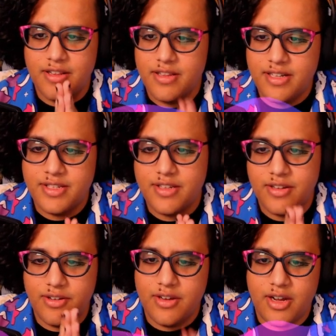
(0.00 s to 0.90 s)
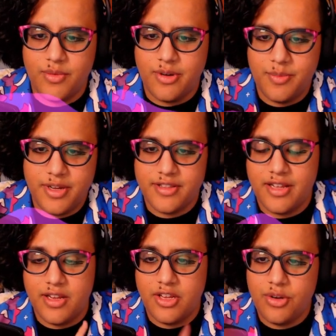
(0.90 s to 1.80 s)
Let's not worry about
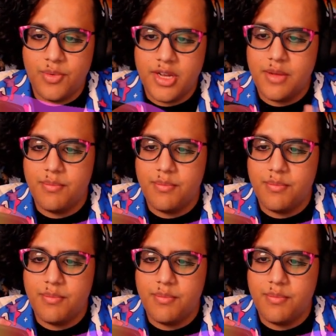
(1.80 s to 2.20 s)
that. You know what?